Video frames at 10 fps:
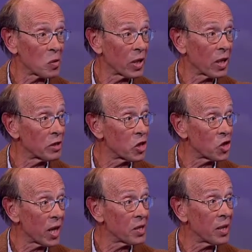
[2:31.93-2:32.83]
and we can't
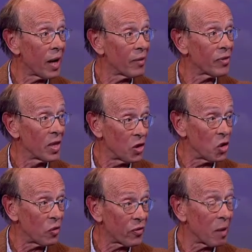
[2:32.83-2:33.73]
attract enough
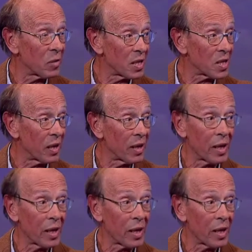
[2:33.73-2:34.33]
new families in,